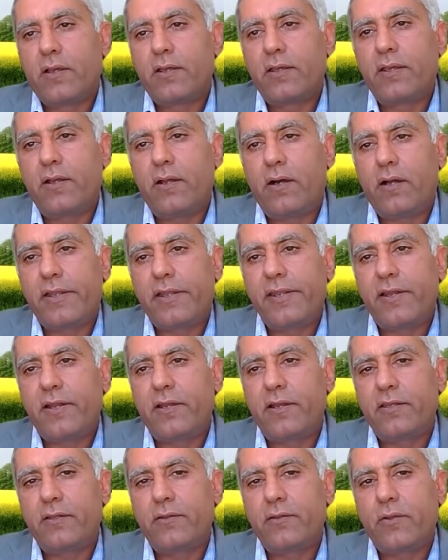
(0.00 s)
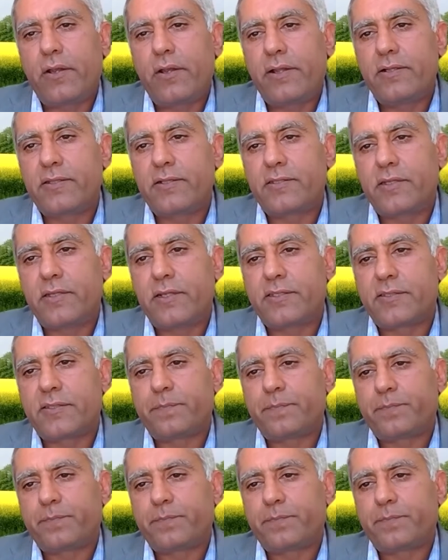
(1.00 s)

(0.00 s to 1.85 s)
Iran here in the United States.